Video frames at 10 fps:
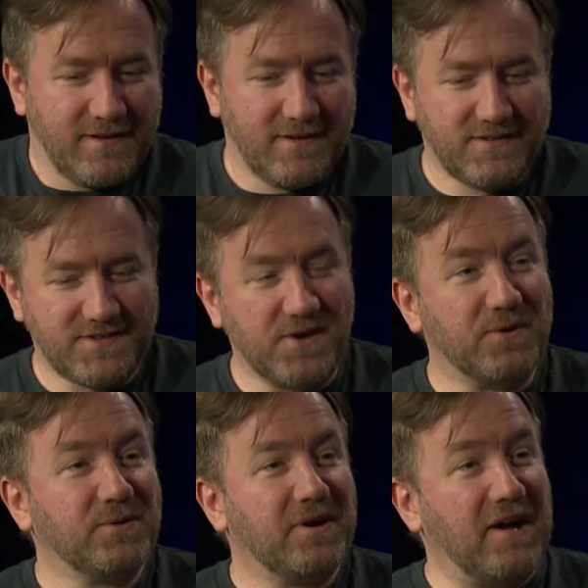
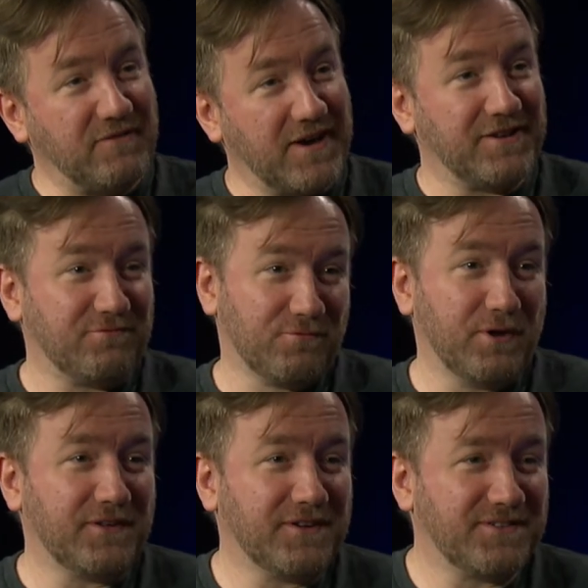So, I've got a
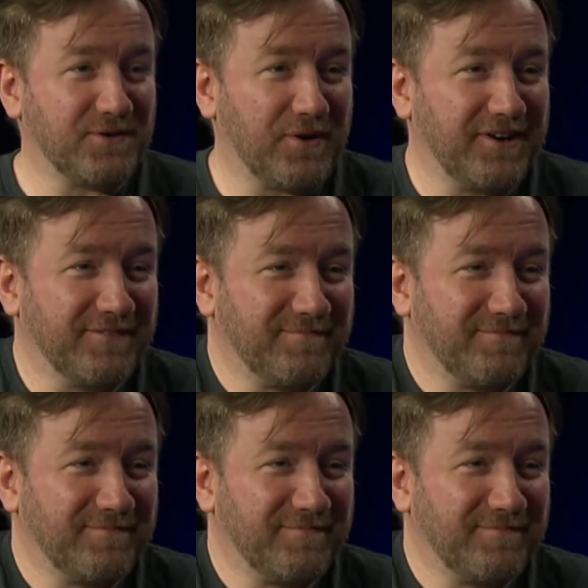really good story.